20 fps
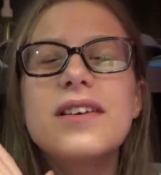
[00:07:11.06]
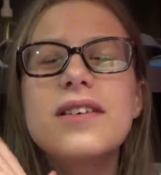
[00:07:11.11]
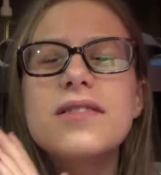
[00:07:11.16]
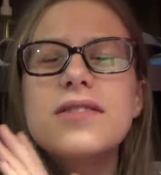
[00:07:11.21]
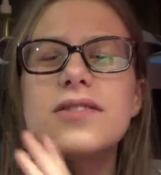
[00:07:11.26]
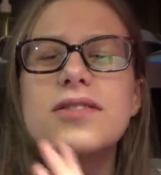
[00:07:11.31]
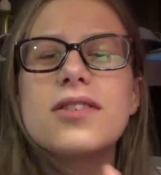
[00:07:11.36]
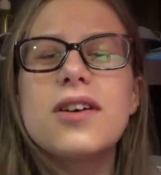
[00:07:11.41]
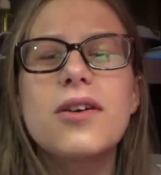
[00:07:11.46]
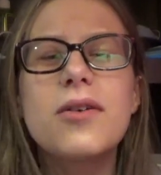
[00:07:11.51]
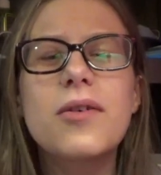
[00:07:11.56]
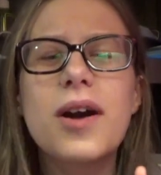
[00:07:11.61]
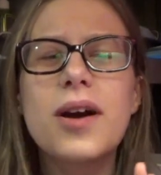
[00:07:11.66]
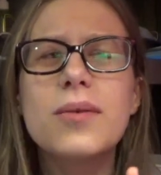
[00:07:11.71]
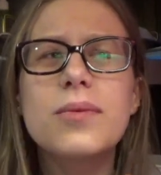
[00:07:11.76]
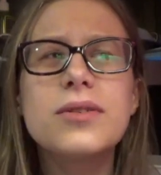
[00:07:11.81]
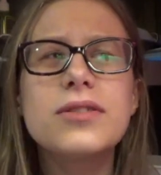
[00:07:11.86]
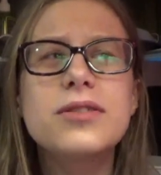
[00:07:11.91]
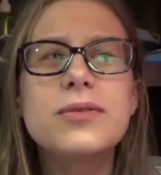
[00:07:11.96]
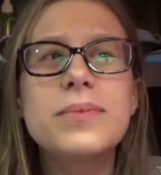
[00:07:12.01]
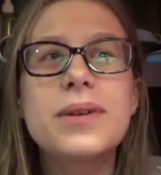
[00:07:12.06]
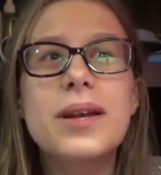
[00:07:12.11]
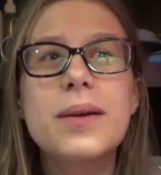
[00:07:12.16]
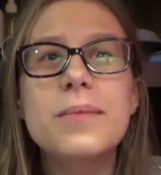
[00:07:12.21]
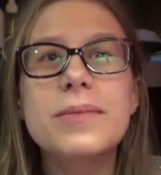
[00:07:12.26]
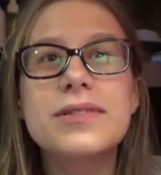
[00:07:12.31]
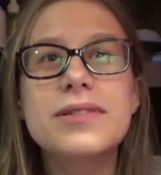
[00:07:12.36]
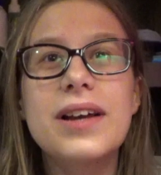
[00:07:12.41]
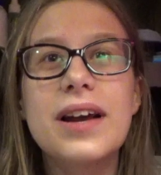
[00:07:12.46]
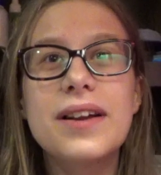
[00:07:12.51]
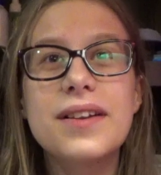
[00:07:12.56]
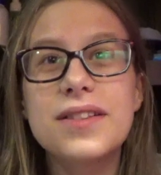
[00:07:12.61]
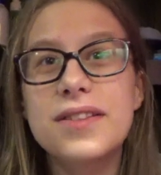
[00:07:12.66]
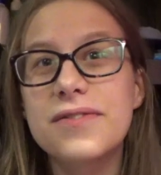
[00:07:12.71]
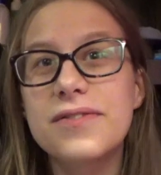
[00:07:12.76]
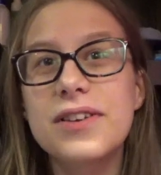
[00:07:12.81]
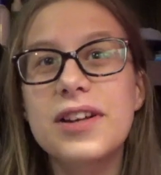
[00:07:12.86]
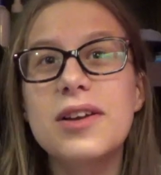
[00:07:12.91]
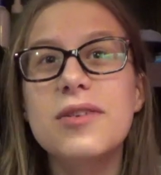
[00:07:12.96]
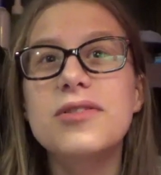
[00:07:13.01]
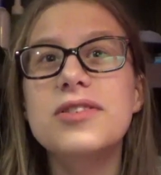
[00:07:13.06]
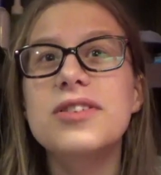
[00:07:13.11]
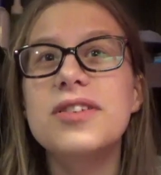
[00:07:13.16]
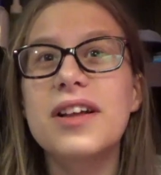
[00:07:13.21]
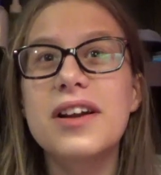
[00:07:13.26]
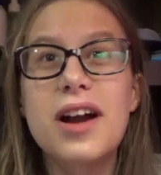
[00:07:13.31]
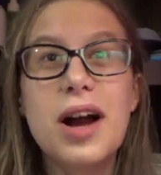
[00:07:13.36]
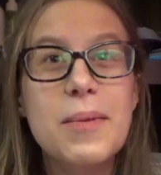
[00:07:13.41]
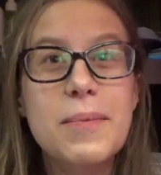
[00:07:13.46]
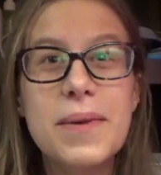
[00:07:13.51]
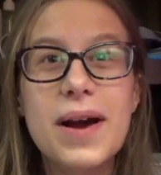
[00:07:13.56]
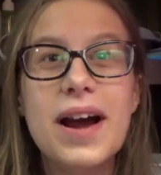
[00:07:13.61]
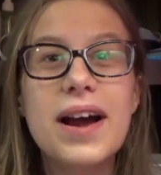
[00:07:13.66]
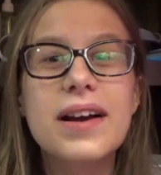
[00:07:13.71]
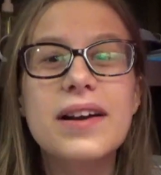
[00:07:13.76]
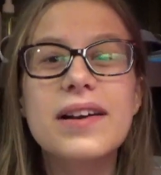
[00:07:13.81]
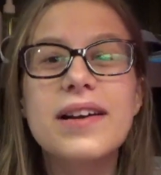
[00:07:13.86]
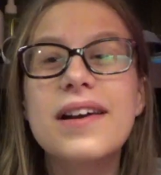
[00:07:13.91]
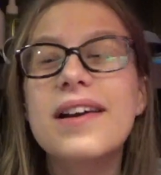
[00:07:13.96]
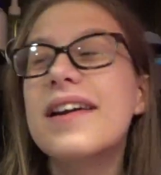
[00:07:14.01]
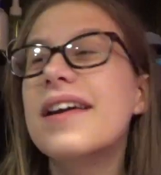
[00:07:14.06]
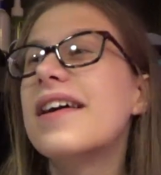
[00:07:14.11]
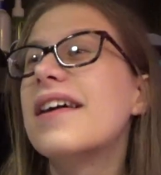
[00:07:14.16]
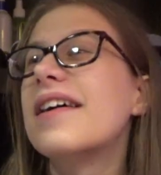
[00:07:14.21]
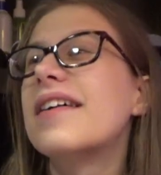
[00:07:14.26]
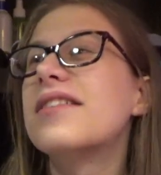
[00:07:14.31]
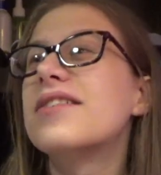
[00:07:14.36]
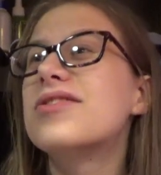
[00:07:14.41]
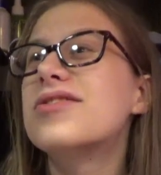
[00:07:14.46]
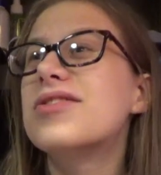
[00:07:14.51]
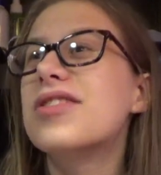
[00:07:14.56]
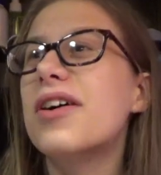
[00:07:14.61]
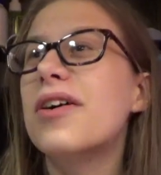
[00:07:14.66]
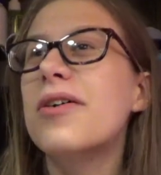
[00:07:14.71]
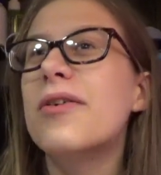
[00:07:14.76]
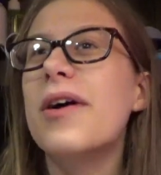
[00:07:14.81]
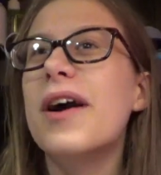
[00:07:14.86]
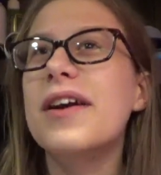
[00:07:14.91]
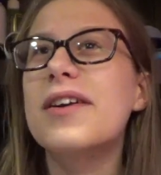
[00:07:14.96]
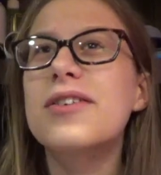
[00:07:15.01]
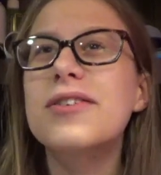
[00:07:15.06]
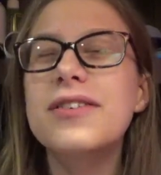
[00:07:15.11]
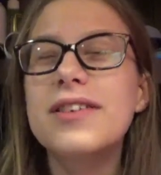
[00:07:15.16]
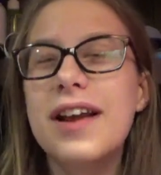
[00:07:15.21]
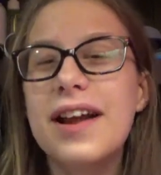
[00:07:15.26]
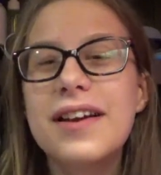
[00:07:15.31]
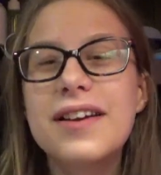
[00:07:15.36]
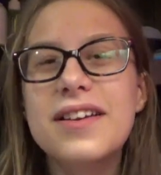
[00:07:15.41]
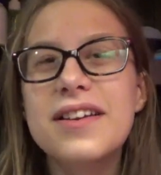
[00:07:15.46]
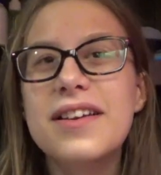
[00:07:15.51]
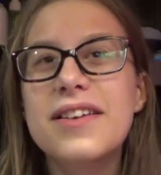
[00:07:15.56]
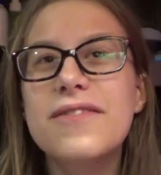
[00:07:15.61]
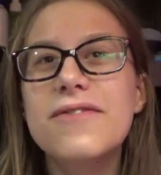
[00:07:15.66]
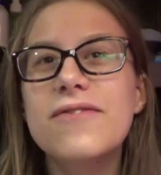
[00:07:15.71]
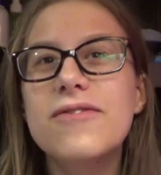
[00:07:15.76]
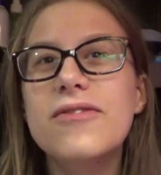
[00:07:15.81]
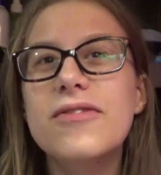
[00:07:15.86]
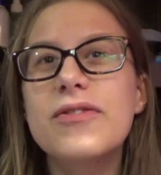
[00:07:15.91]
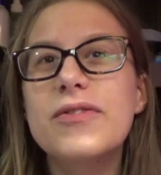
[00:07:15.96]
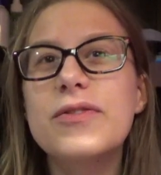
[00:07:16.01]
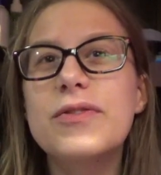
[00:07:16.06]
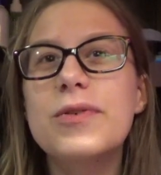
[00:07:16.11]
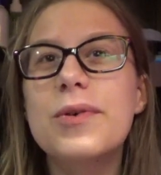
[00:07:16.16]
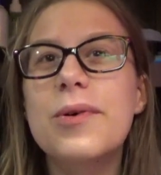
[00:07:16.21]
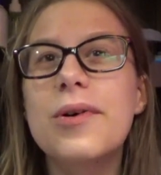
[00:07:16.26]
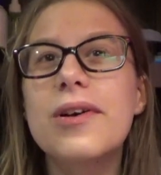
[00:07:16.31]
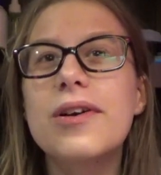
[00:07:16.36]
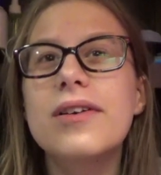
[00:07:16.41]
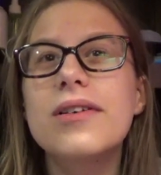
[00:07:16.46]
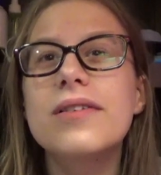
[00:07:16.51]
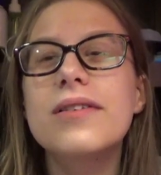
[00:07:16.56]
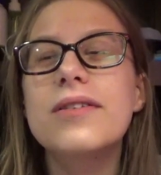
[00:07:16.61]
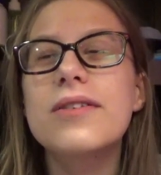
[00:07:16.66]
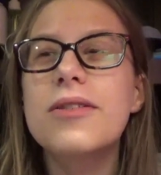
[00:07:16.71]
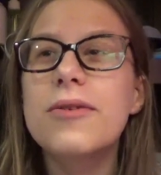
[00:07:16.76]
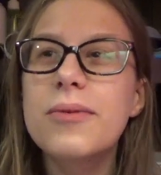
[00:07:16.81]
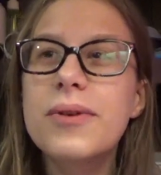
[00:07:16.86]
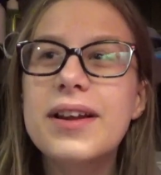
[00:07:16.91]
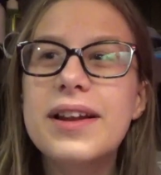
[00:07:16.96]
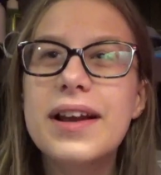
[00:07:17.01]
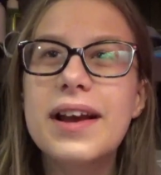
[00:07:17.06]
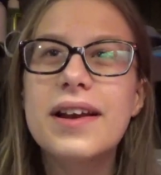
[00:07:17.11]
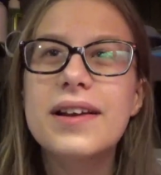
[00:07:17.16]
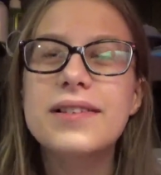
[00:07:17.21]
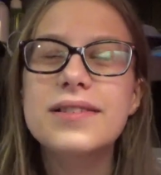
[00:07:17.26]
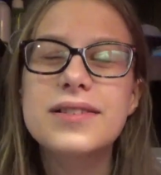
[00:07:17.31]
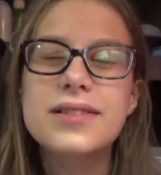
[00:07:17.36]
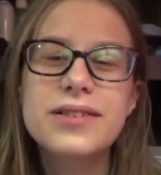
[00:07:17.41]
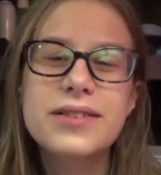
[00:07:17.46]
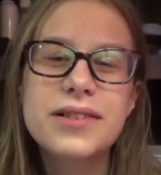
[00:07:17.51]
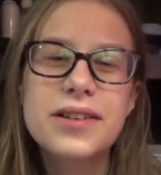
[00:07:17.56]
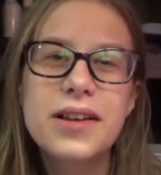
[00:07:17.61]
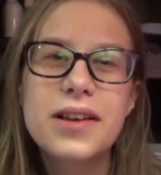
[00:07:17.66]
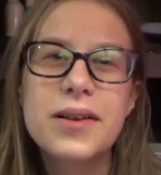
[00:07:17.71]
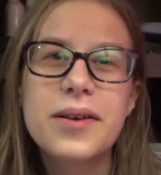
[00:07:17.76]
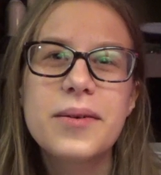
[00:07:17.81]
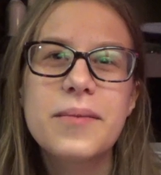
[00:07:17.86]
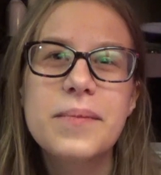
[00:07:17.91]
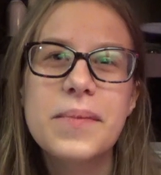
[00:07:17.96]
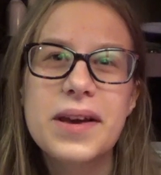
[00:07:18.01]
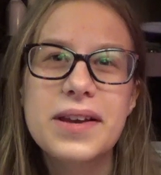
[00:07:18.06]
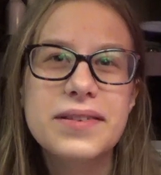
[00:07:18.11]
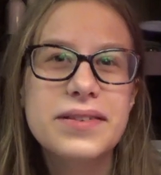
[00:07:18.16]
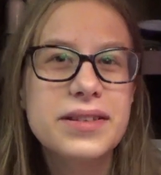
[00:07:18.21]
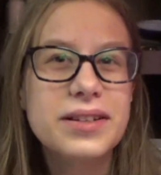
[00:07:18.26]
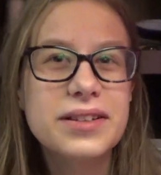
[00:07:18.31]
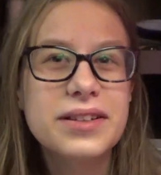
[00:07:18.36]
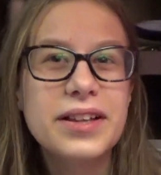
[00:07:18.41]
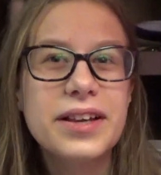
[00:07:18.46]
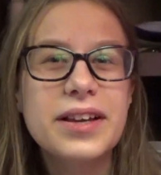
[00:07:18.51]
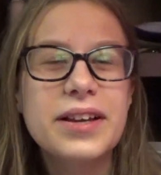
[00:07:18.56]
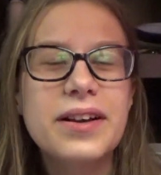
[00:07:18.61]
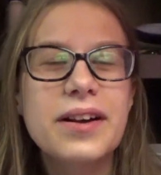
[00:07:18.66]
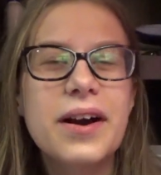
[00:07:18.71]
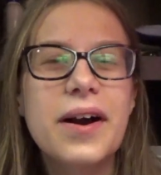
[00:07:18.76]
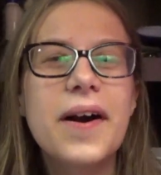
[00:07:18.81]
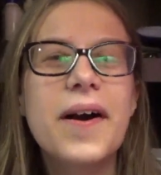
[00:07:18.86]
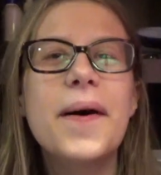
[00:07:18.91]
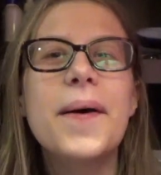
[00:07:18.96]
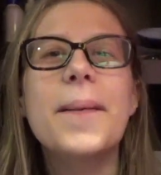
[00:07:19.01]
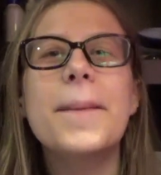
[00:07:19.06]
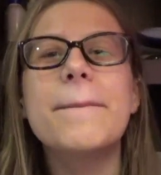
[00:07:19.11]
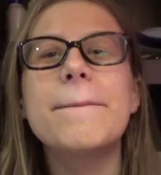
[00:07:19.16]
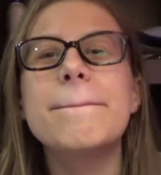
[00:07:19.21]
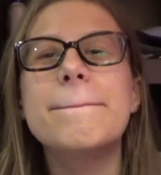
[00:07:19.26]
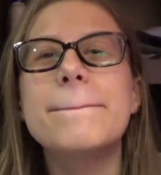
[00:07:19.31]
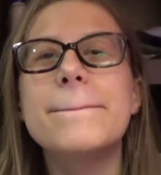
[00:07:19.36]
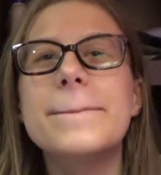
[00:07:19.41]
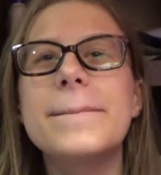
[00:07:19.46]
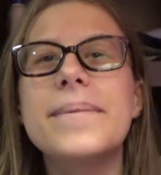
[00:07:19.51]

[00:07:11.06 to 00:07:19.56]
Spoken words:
so I wouldn't have been able to edit the video until I got back. So I couldn't edit it for 3 days, basically. But